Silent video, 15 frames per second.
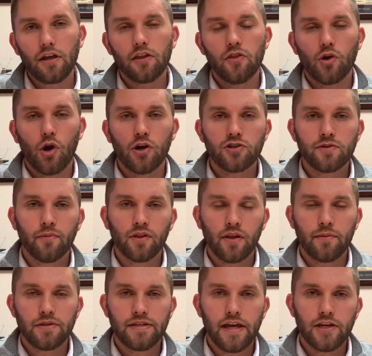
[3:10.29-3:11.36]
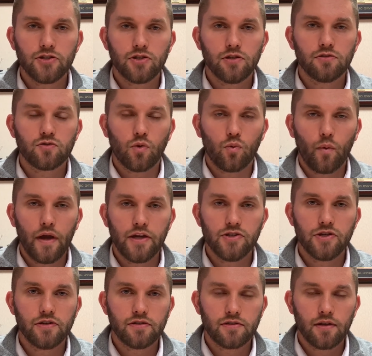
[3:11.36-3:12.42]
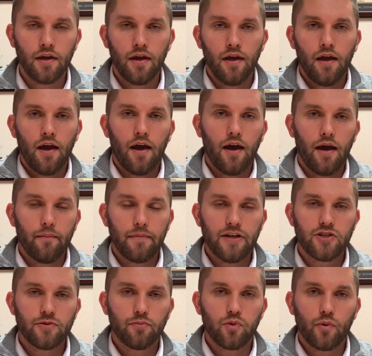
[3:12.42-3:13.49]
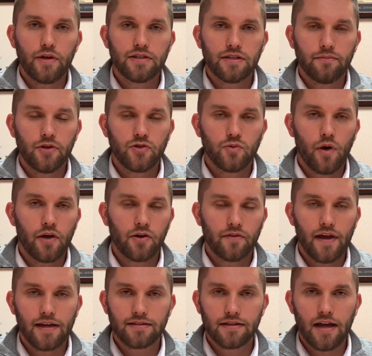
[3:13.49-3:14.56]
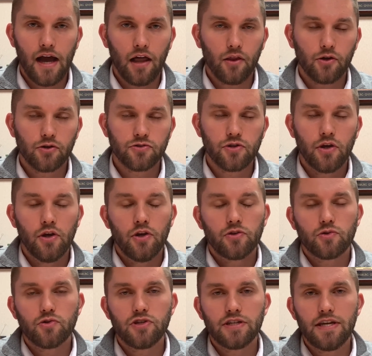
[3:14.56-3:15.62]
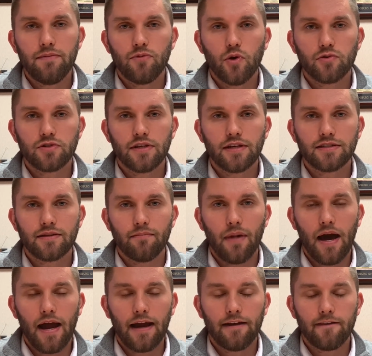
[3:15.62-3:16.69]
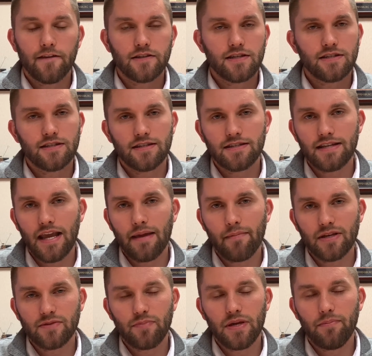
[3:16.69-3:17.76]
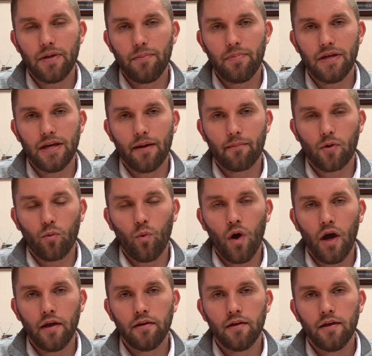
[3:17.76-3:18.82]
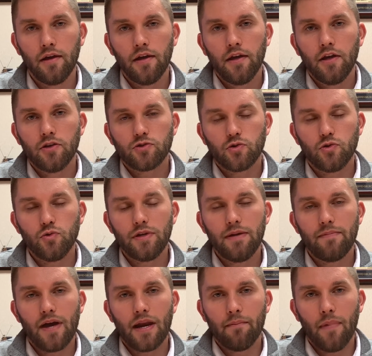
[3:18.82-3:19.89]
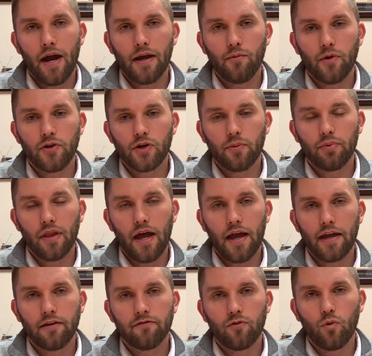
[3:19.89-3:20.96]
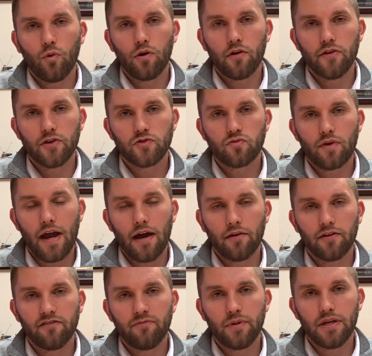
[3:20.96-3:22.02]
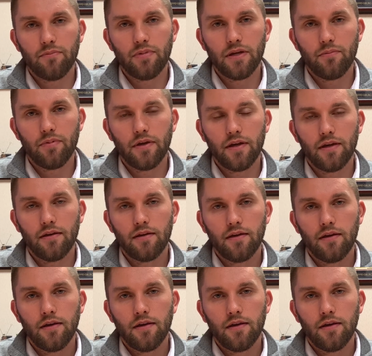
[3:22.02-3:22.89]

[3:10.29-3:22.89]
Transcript: There are some limitations on wages. Each employee is limited to $100,000. So just keep those things in mind. This is the same as PPP number 1. So do keep that in mind when you're applying for this round of PPP.